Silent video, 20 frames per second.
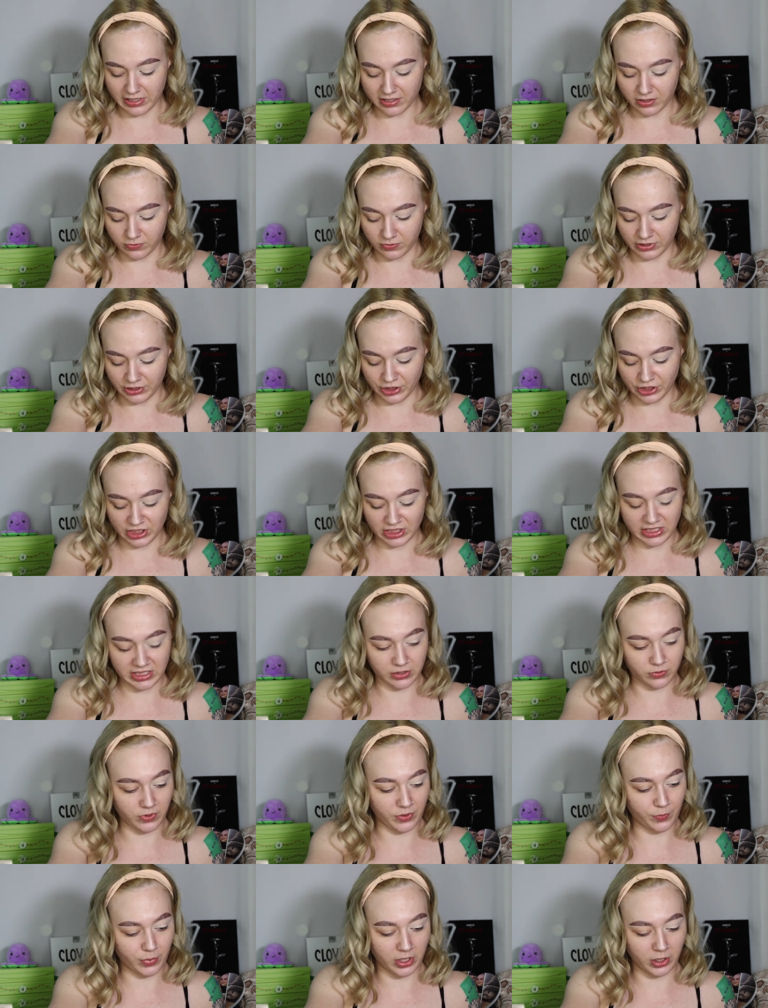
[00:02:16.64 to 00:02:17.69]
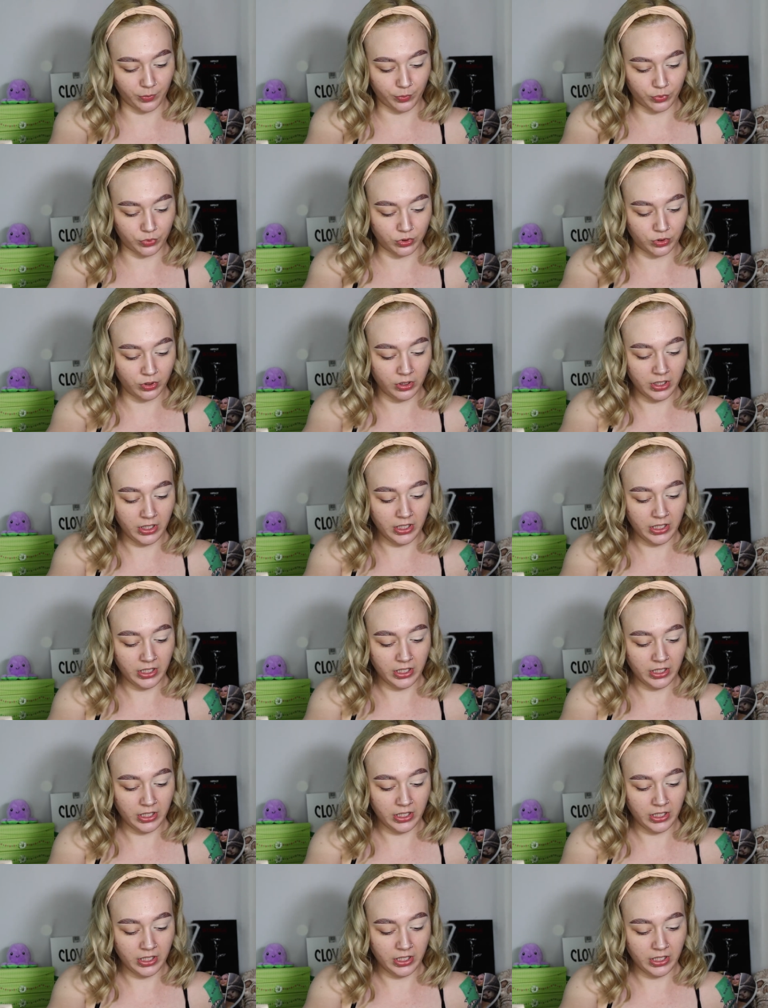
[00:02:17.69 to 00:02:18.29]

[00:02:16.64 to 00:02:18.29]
I don't want to just stick with purple.